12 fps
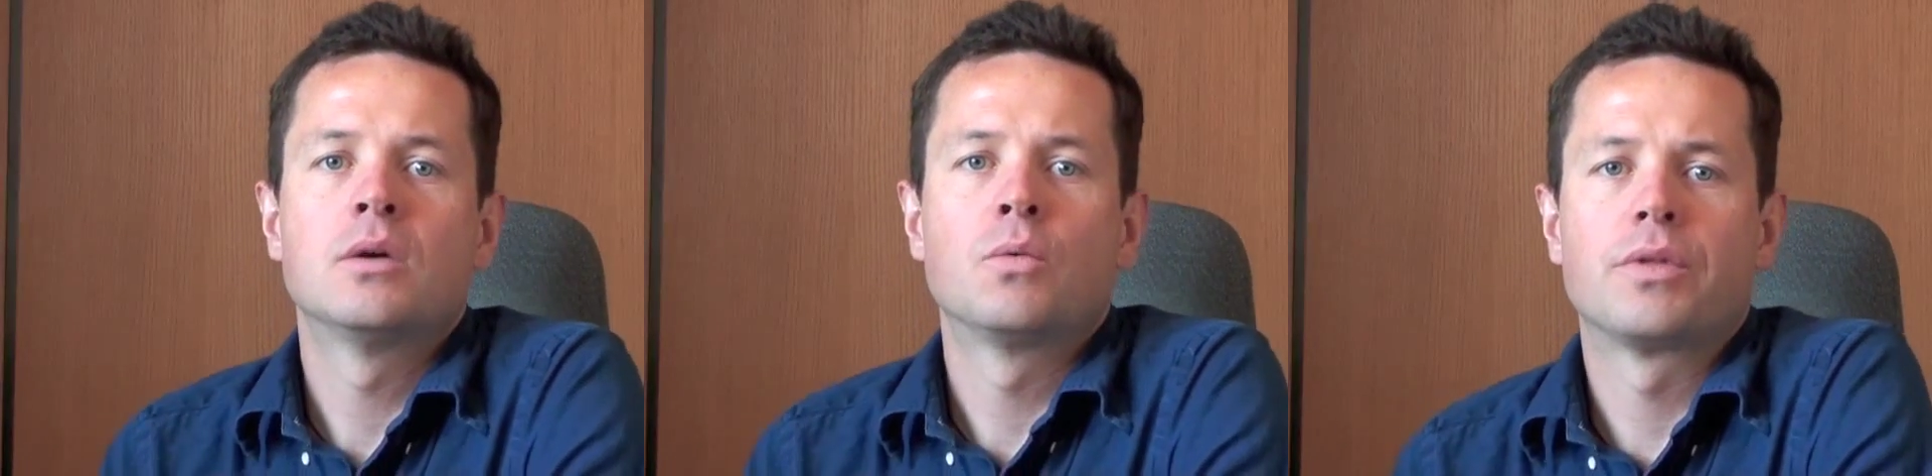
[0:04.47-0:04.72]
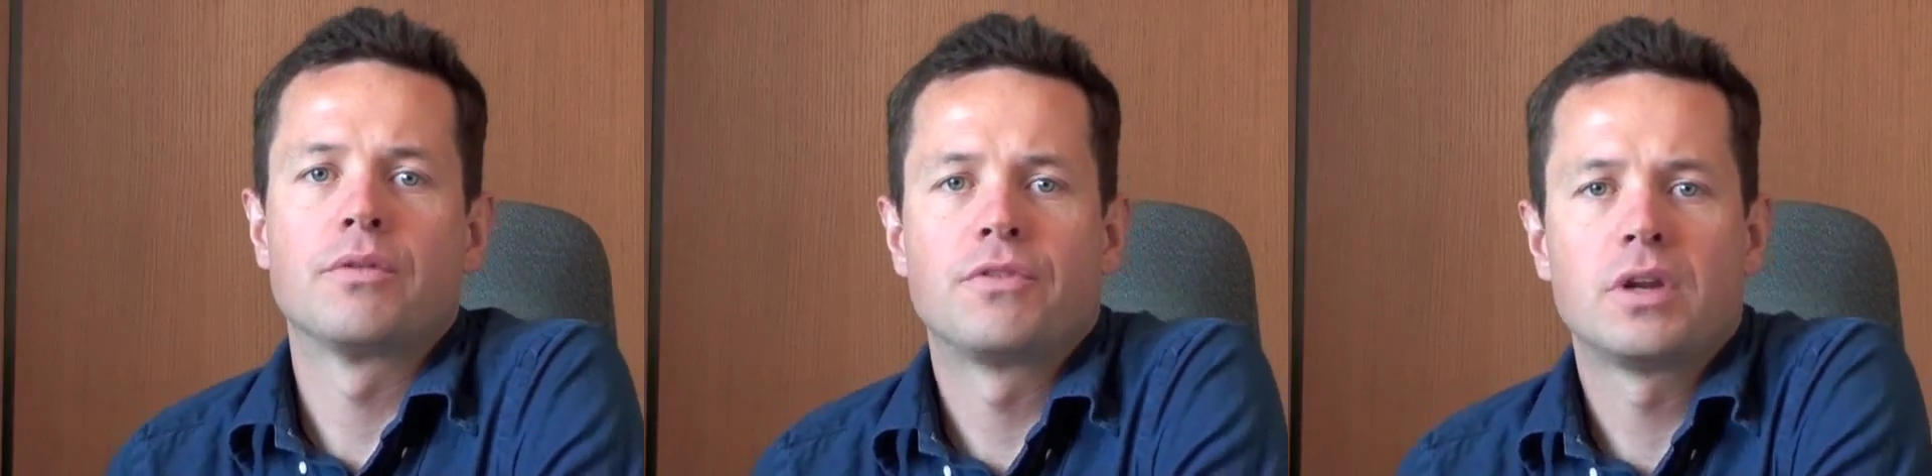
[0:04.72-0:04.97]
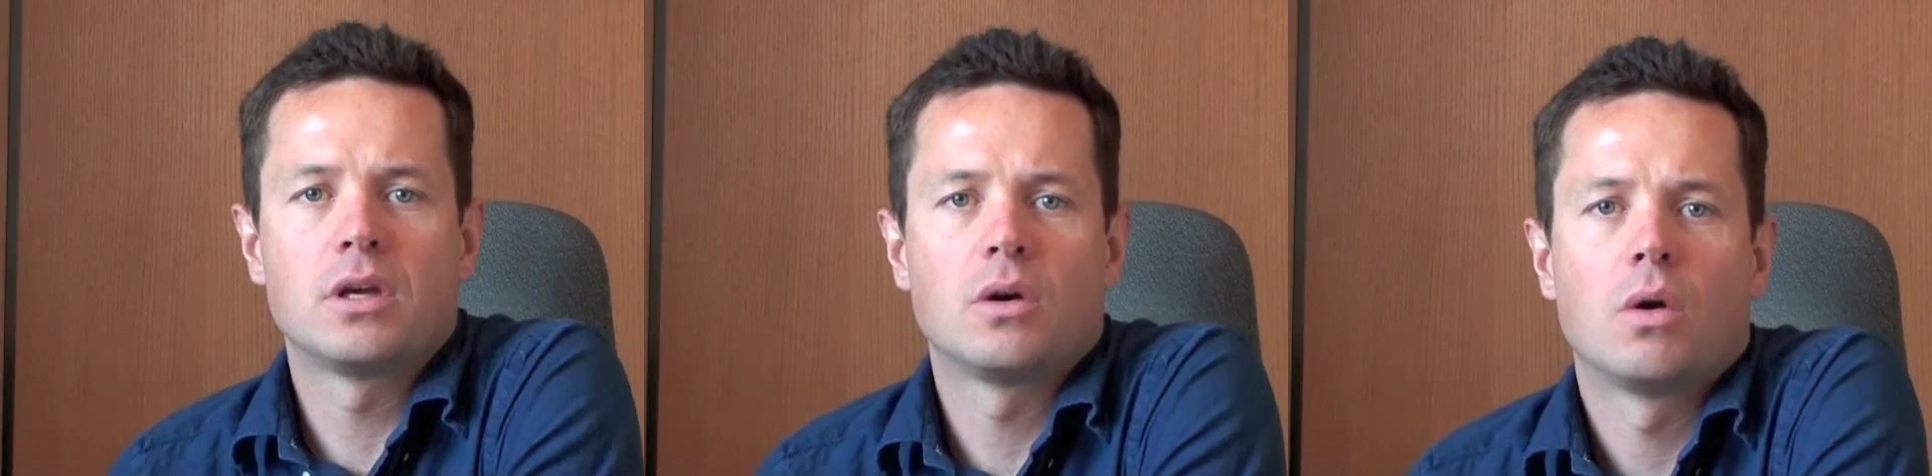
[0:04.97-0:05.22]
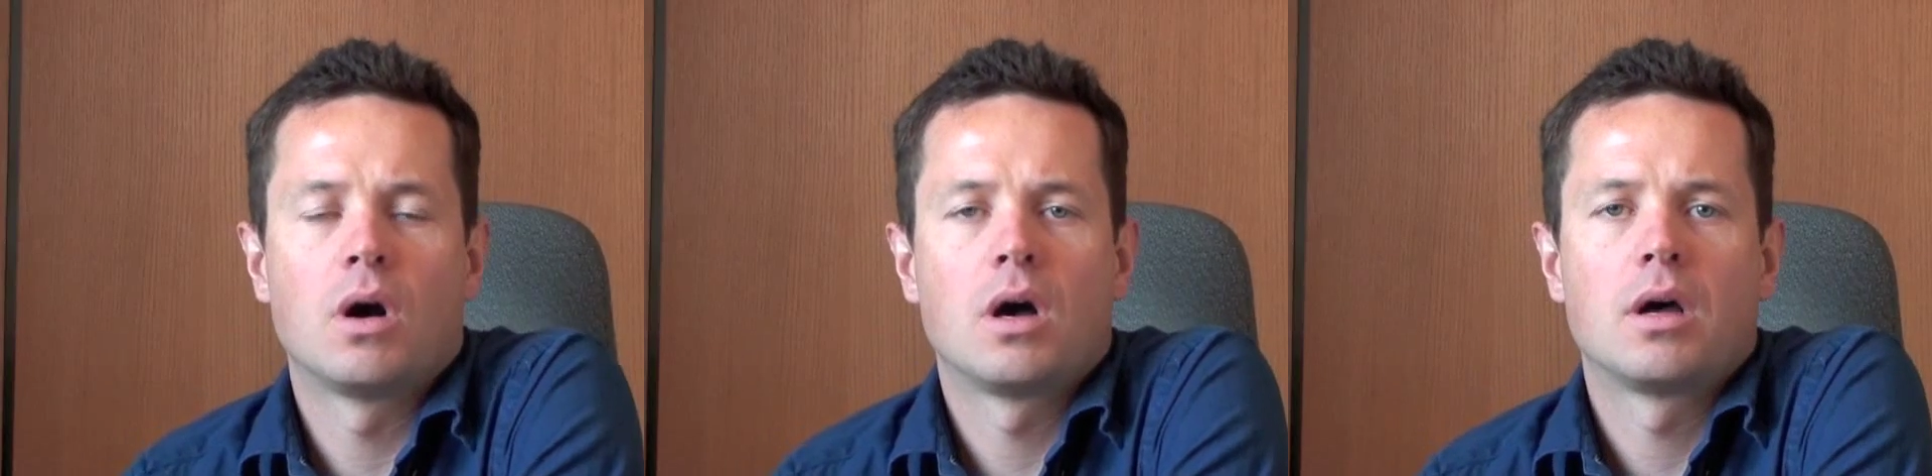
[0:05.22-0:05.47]
with a
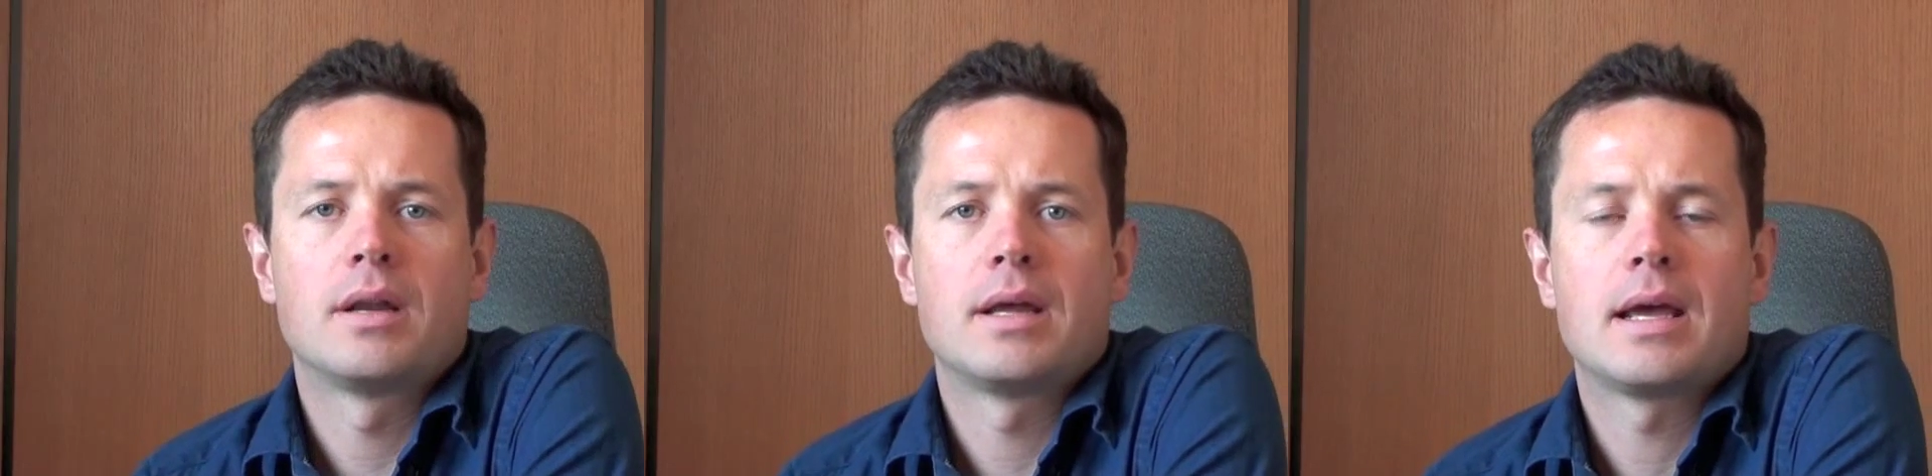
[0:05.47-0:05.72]
video on